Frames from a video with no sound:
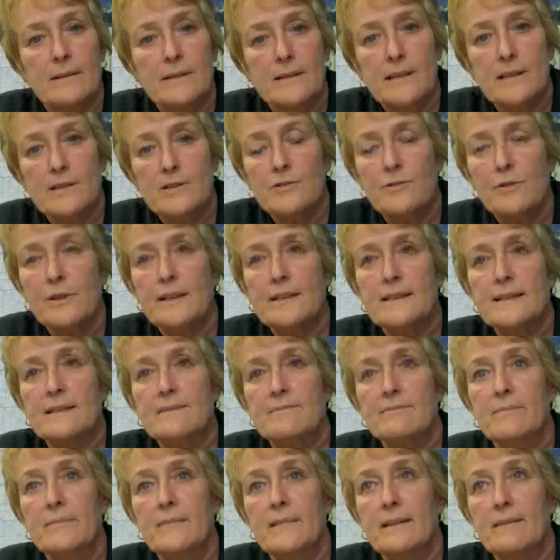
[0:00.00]
districts
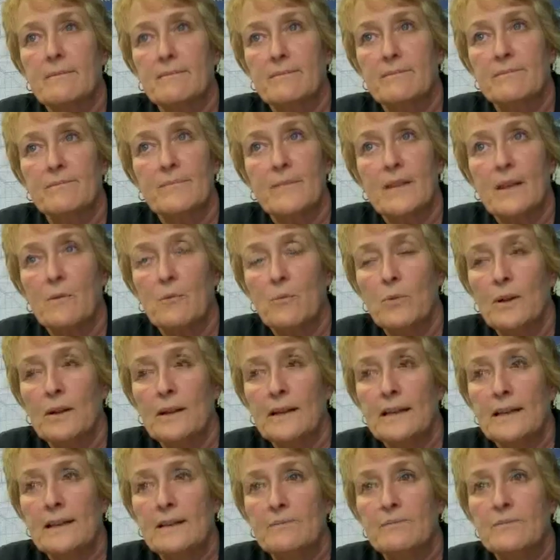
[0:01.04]

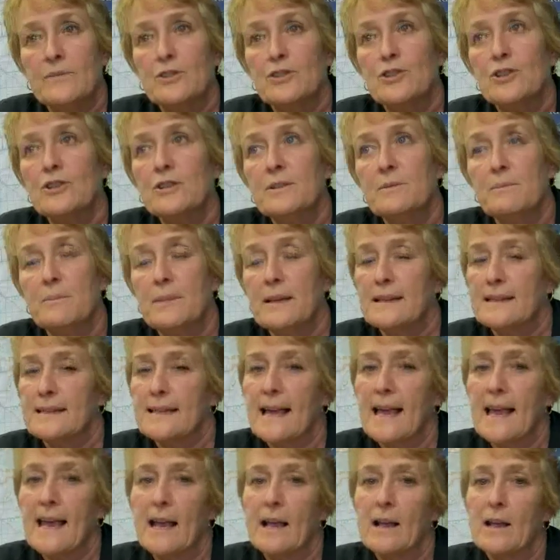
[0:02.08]
really shouldn't be
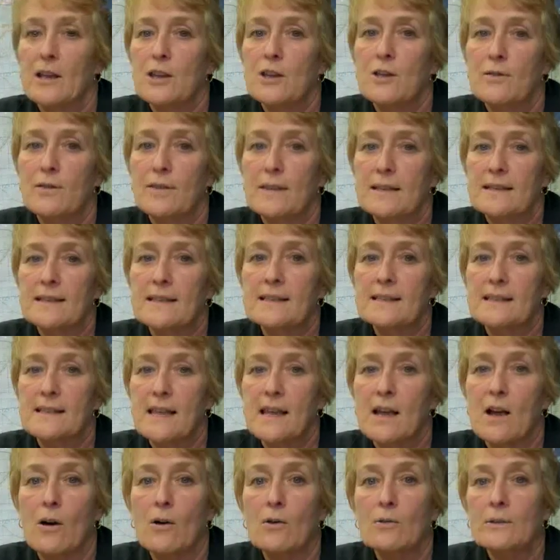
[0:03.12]
saying this is
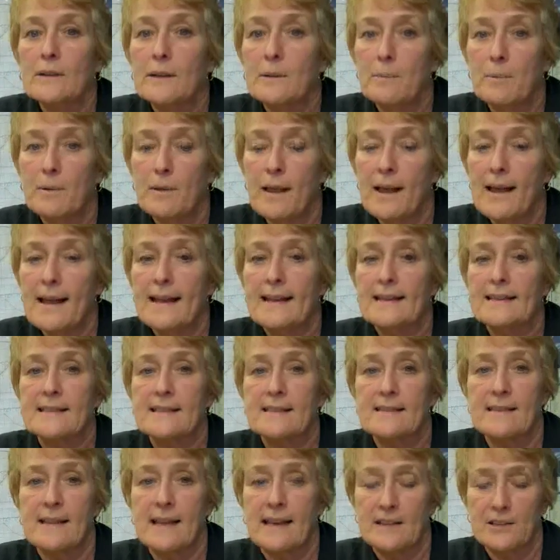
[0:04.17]
the only
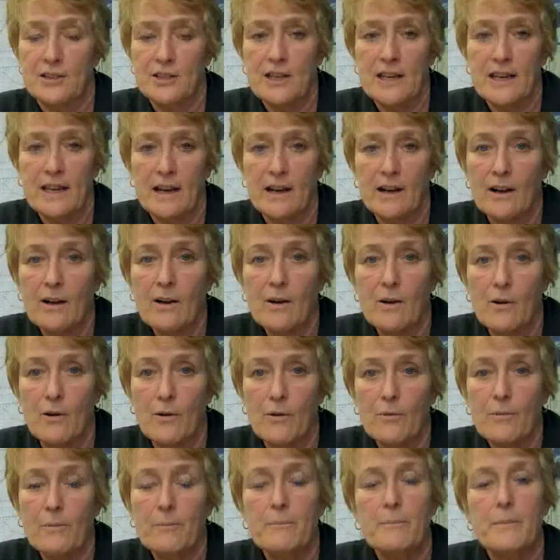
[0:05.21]
place that she can
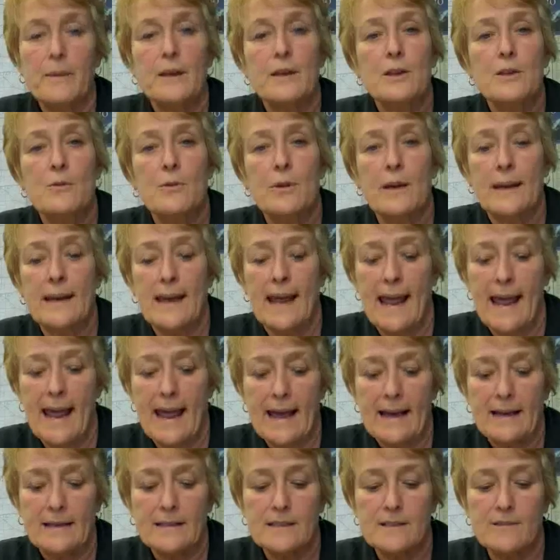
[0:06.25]
go, but you can
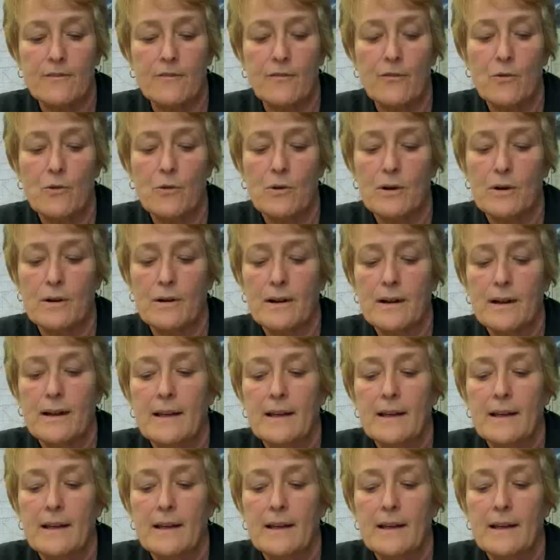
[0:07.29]
ask for